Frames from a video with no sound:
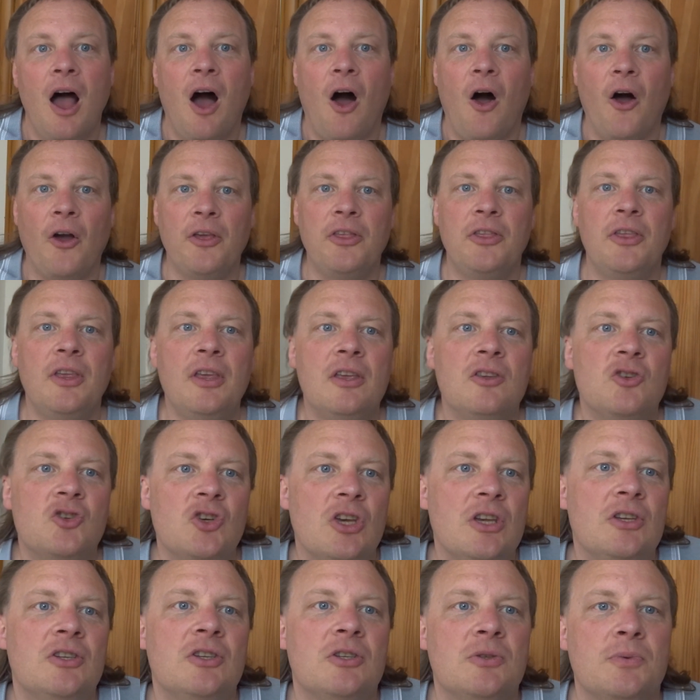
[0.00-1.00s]
I think
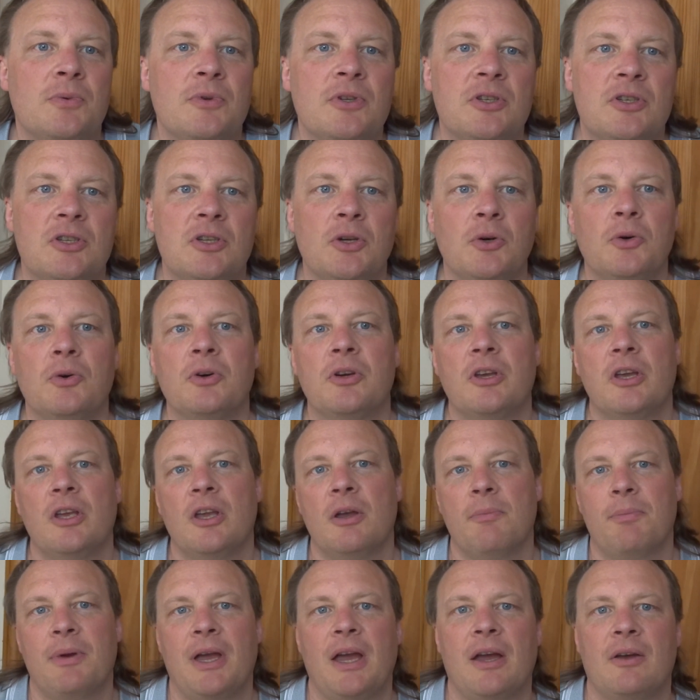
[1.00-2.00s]
Jesus was
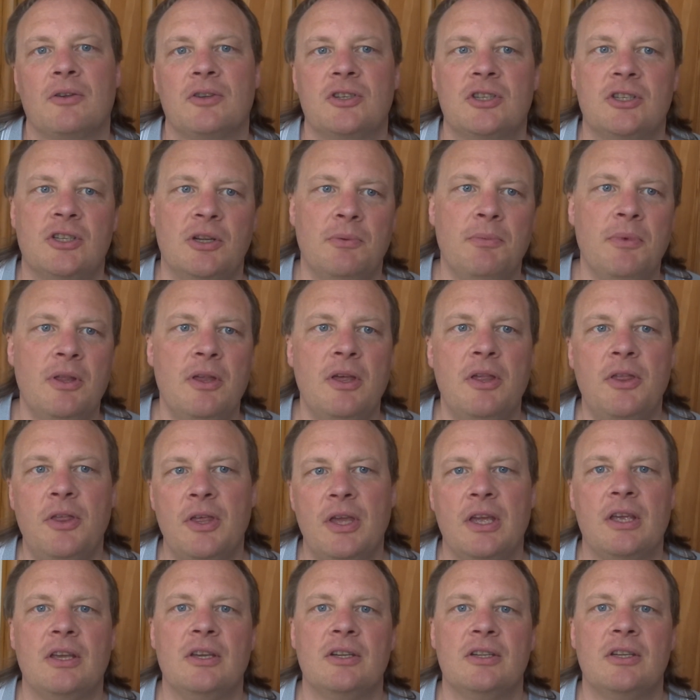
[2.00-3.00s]
talking about some of the
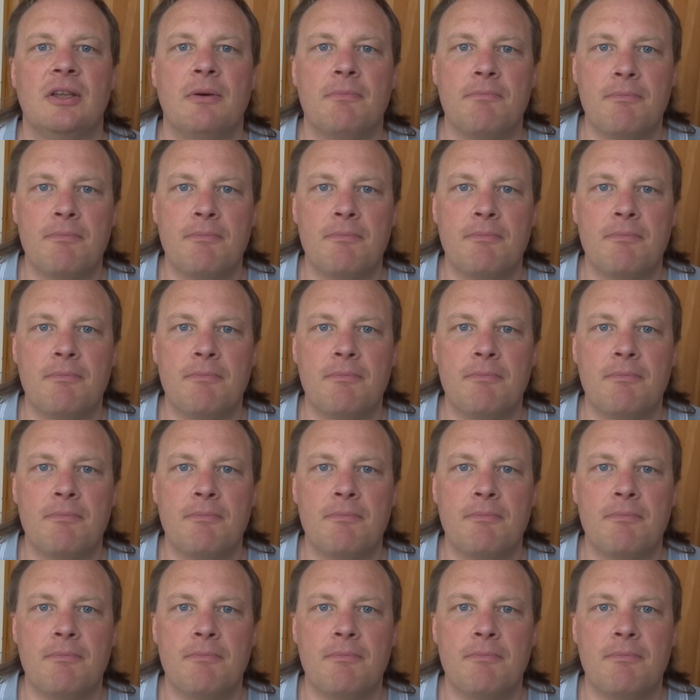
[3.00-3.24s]
things that